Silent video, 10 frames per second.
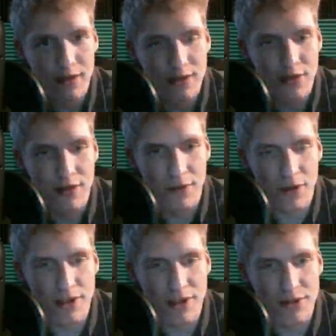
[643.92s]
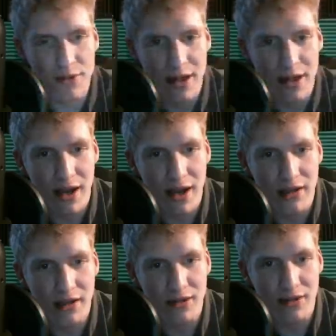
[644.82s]
So if we go this way,
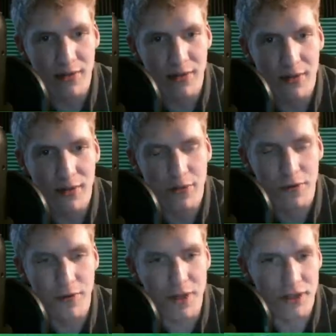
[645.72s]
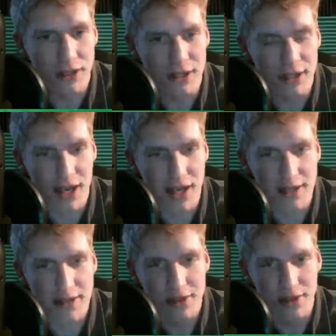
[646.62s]
I don't know if we'll eventually hit the gas
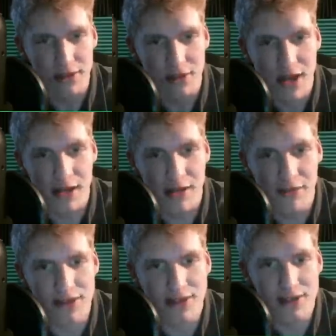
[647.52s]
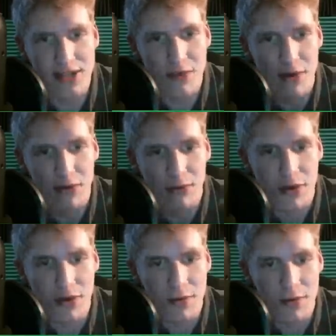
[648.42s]
station or not. I didn't really see what
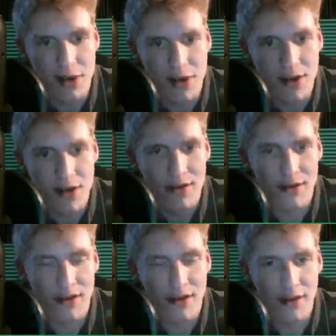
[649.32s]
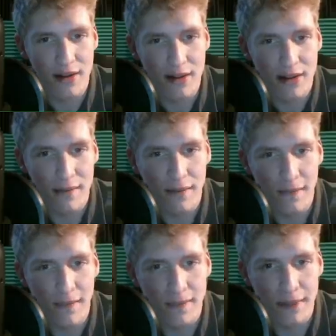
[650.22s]
road it was on.
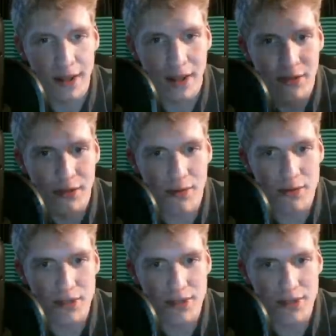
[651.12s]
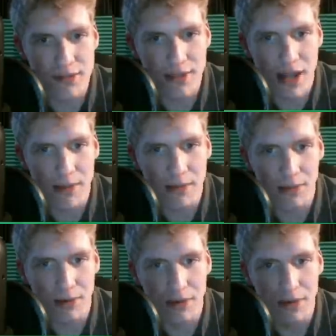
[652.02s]
Like, I knew it was on some type
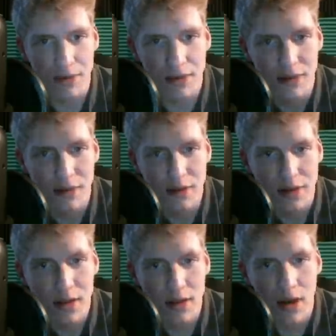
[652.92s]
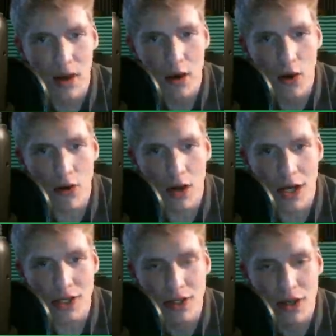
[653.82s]
of road. Oh
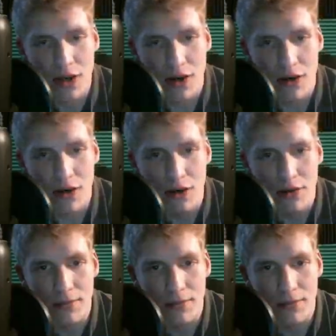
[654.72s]
gosh, no,